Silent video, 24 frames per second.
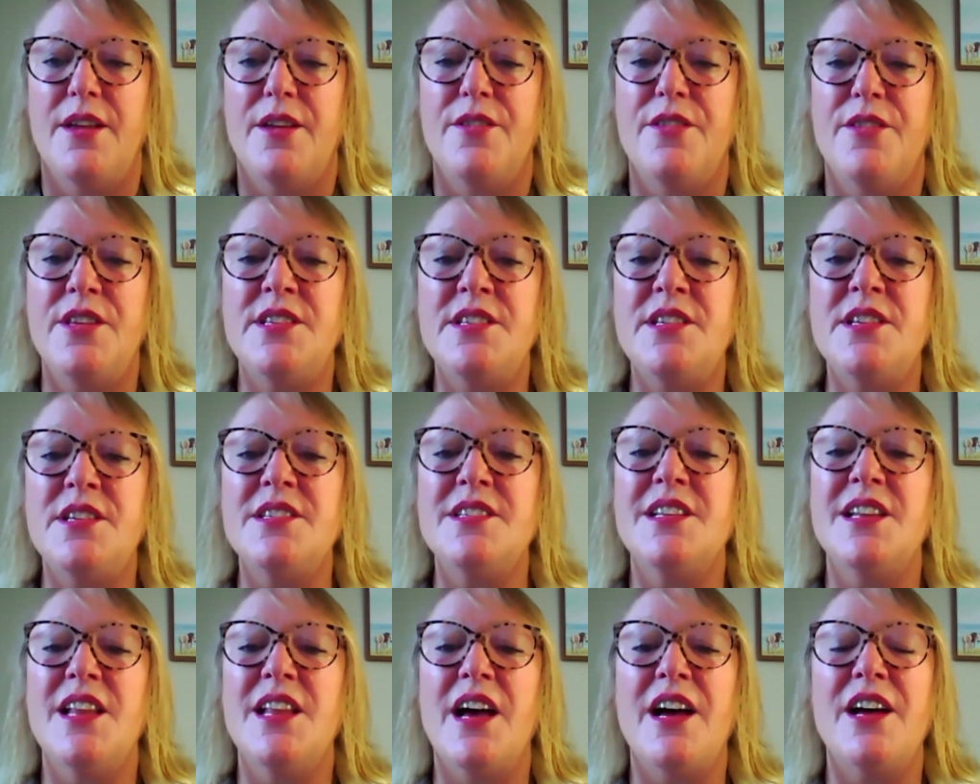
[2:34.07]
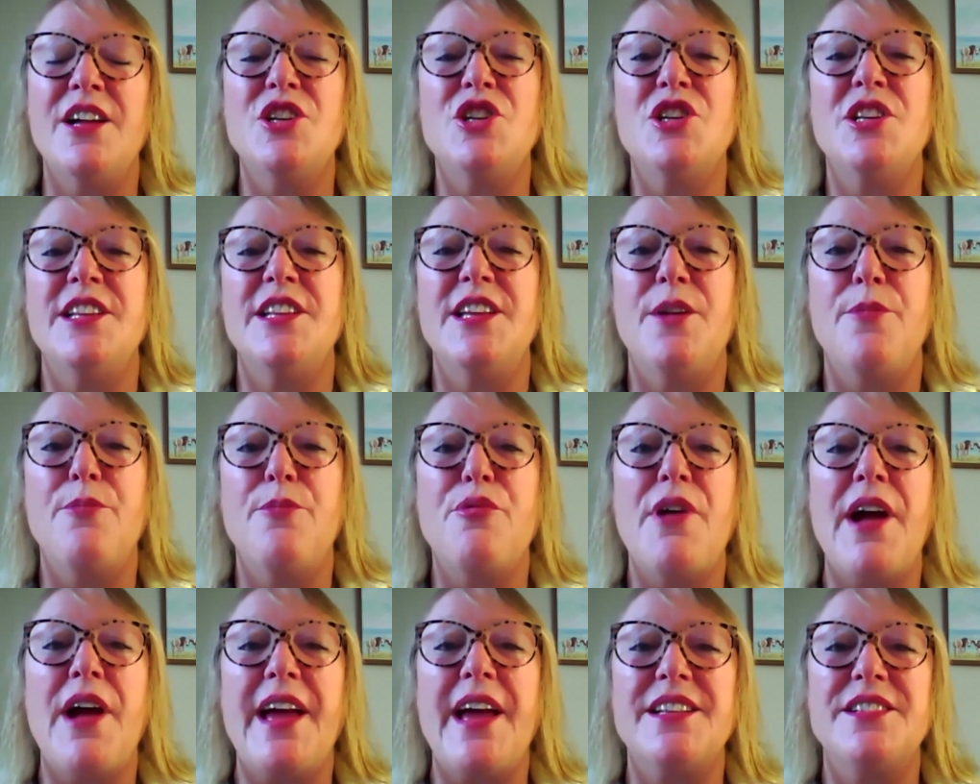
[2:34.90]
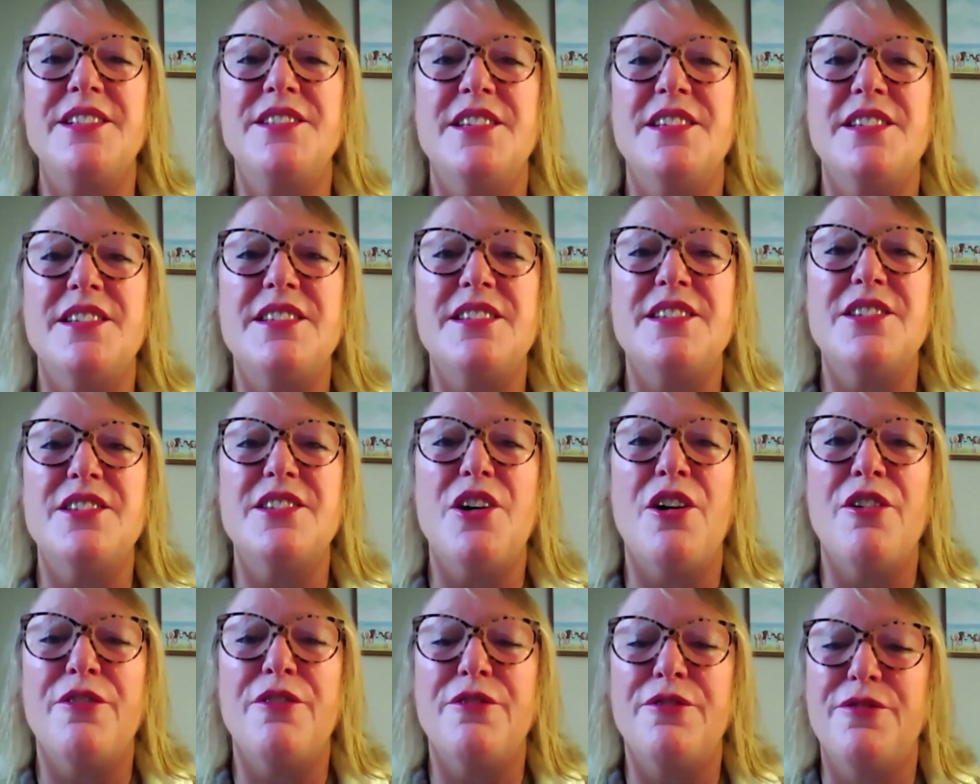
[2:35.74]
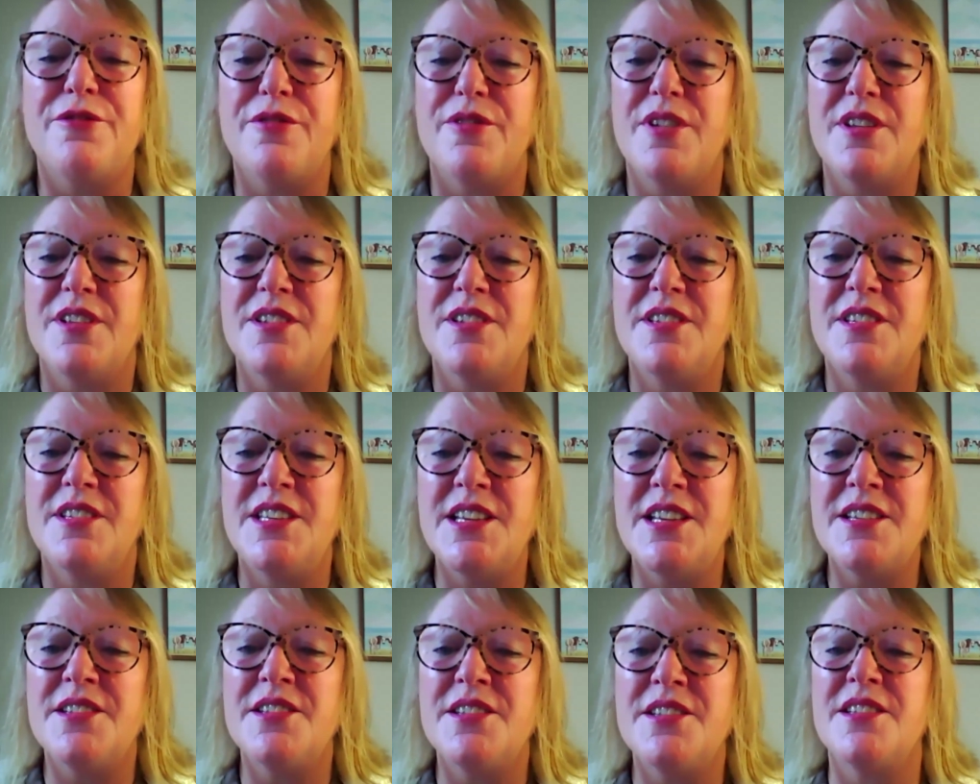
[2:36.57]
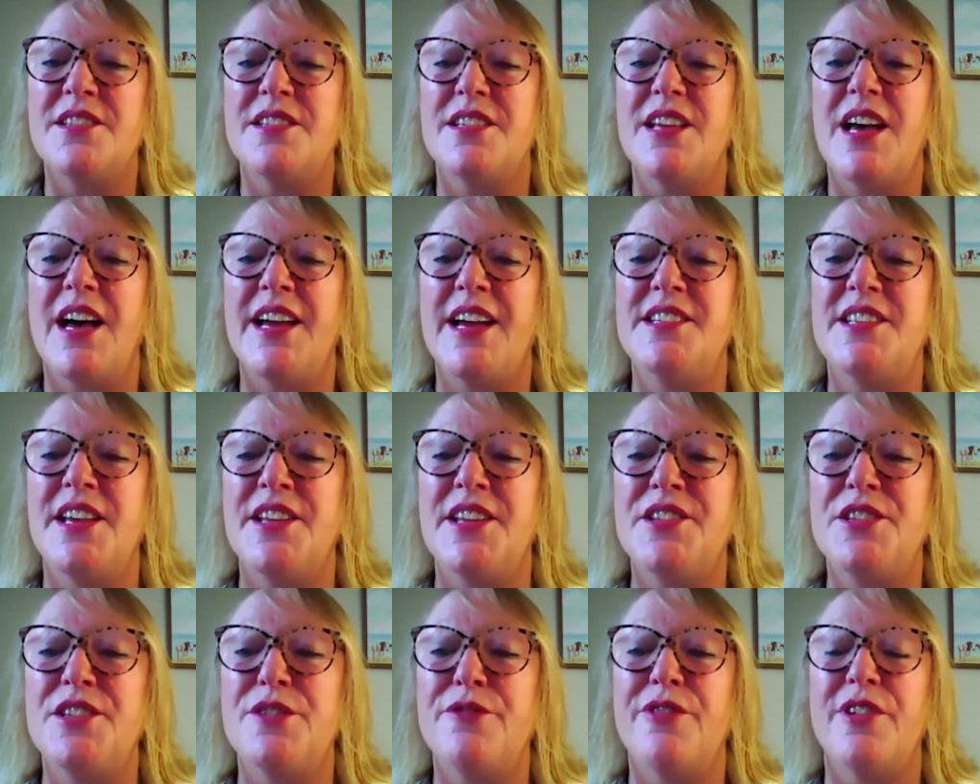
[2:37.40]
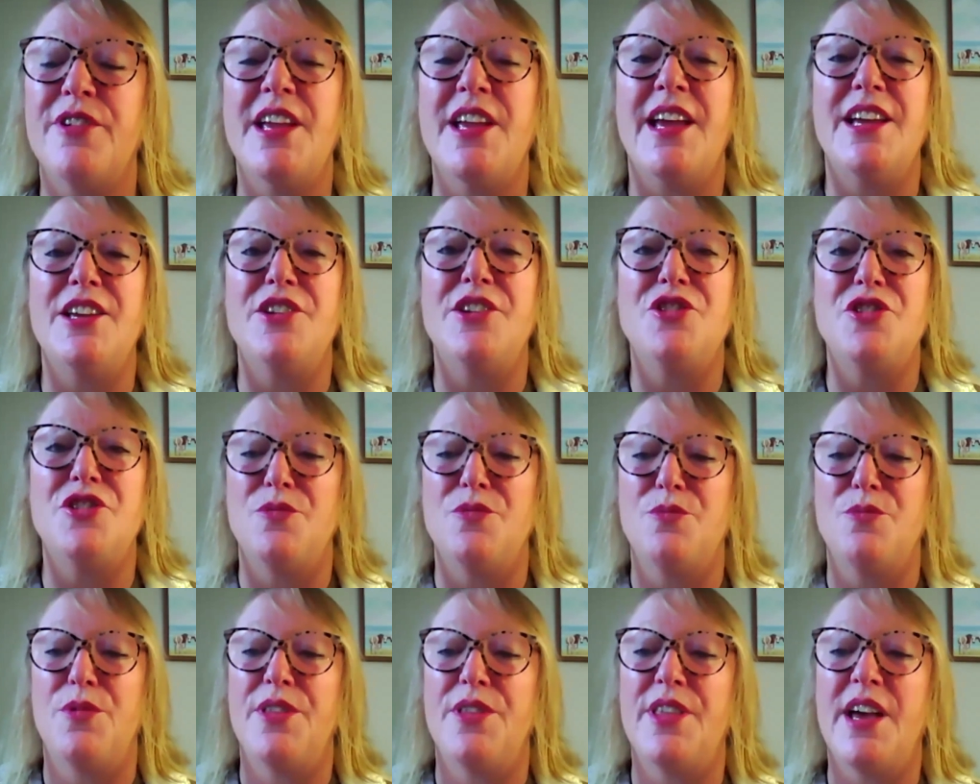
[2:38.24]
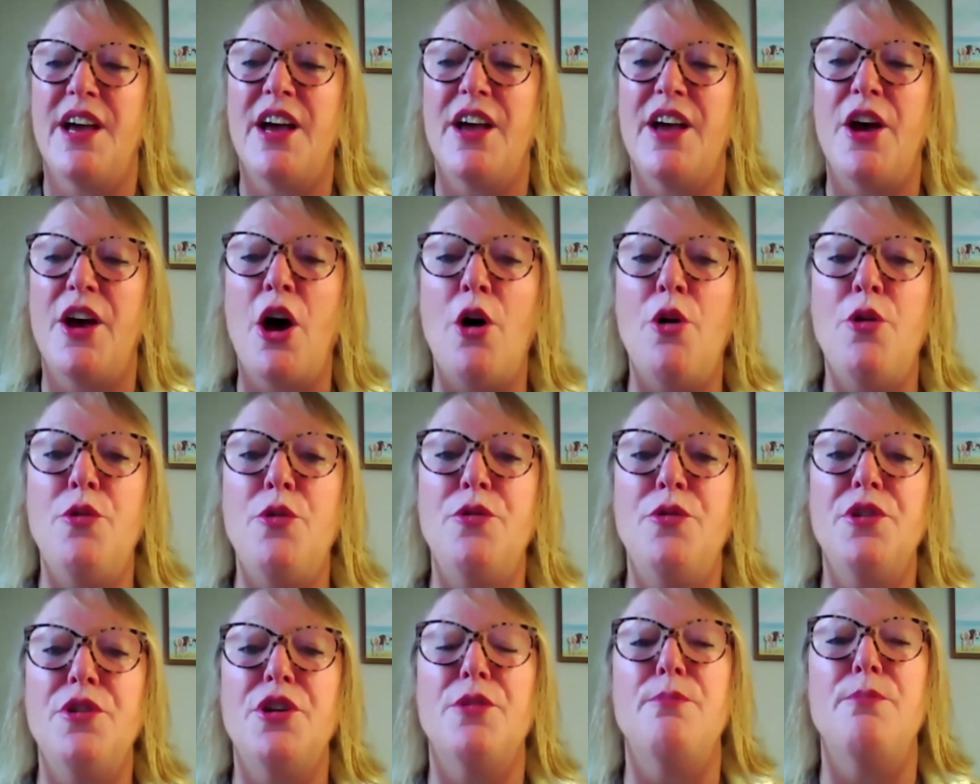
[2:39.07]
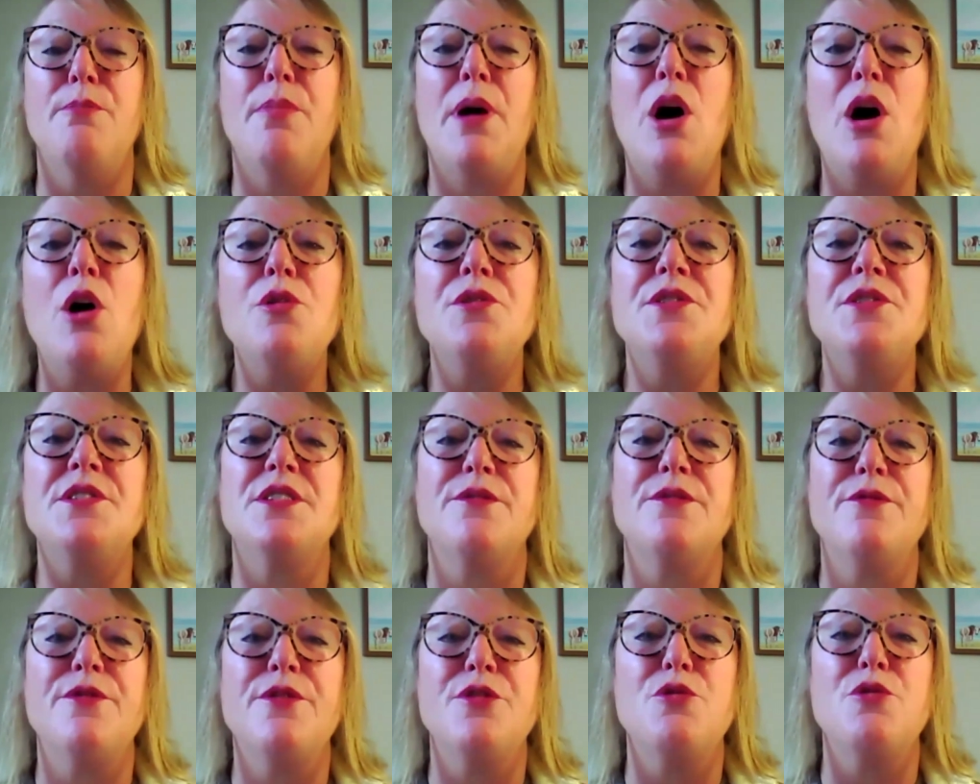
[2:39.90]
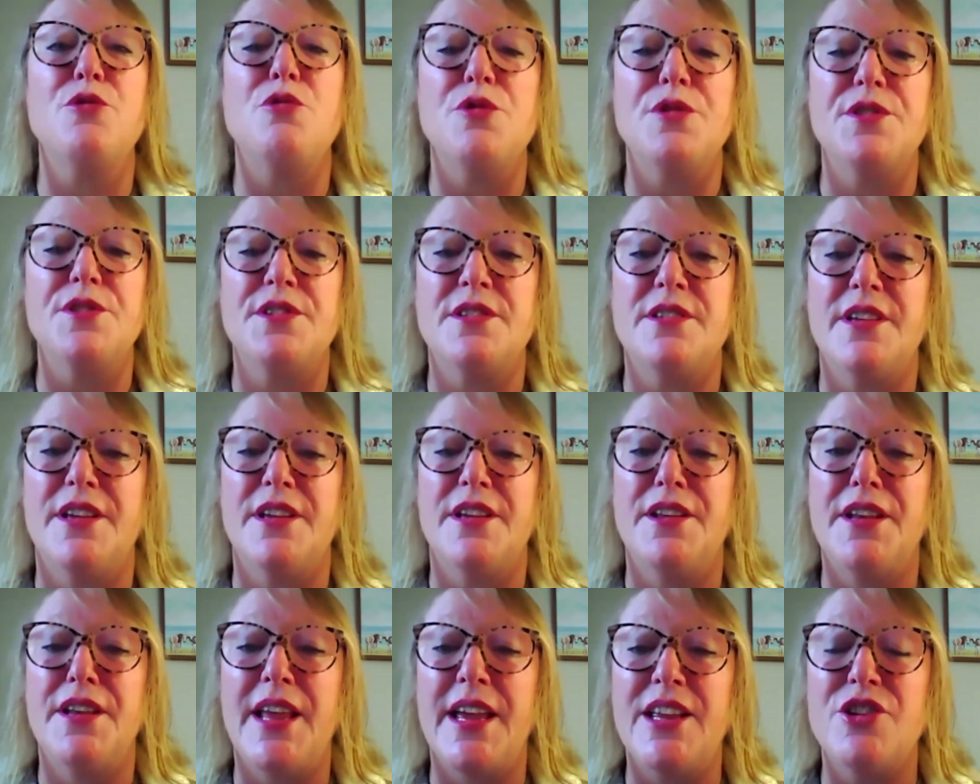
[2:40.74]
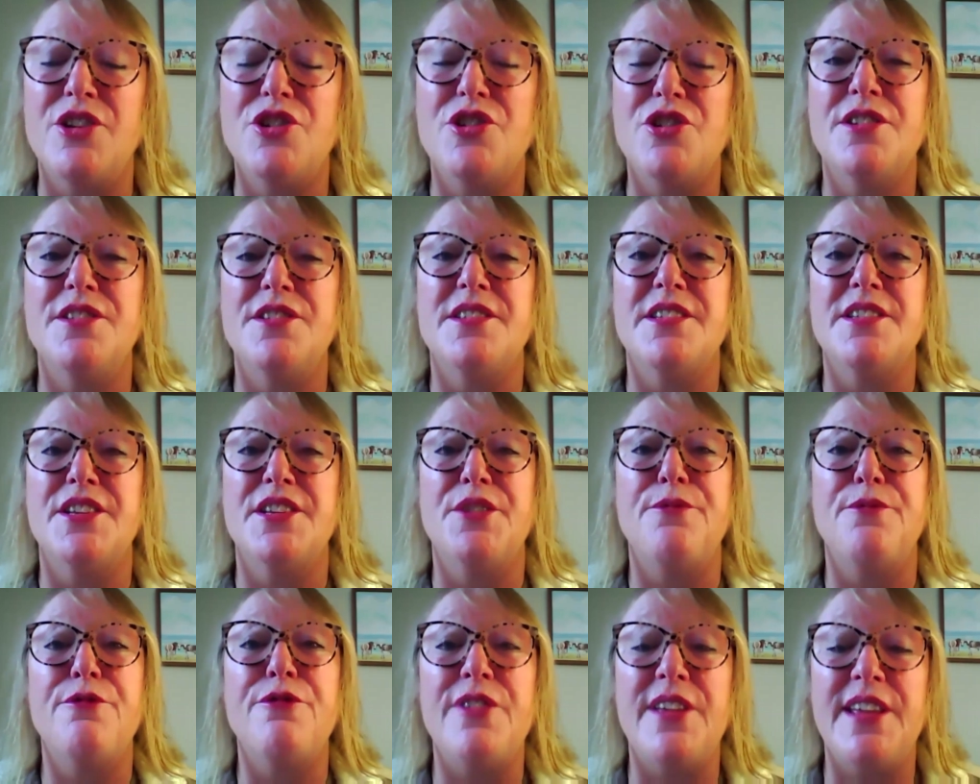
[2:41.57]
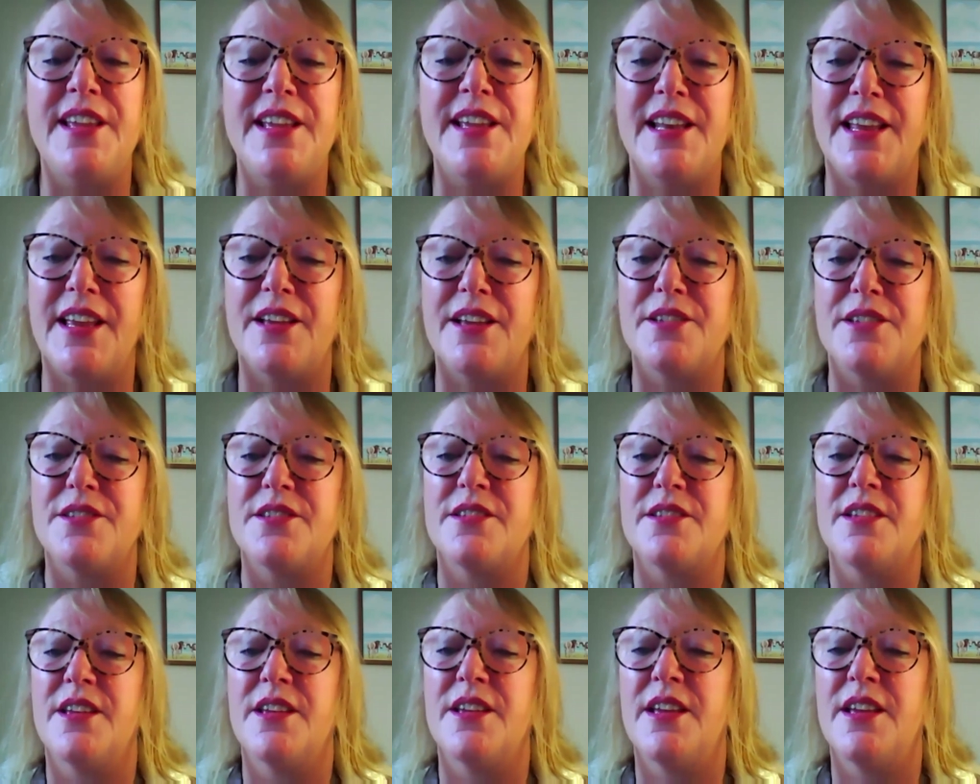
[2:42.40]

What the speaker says: This is largely a practice of disidentification with our own compulsive thoughts and natures and feelings.